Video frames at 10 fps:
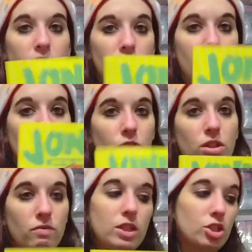So if you
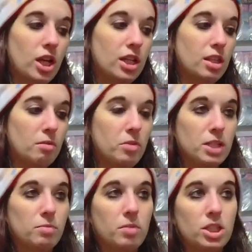didn't read John and the
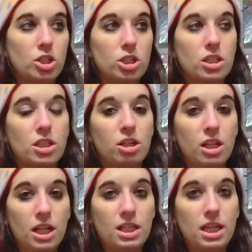Impossible Monsters, there
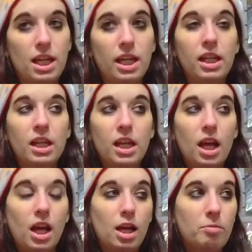is a
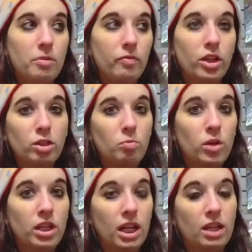um, volume
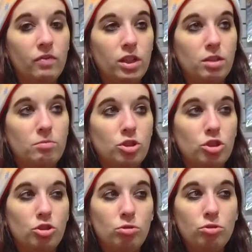one and volume
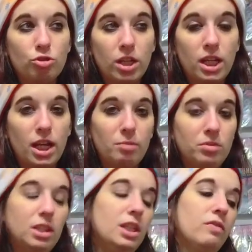two trade, I
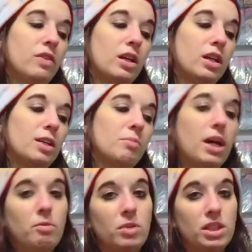believe. Um,
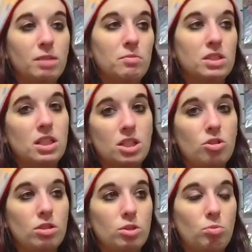I want them, since it's
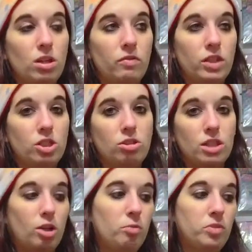only 12 issues,
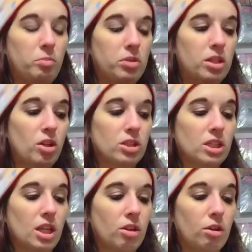I hope they put it all
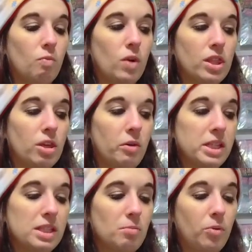together in one, though,
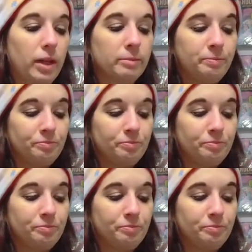at some point.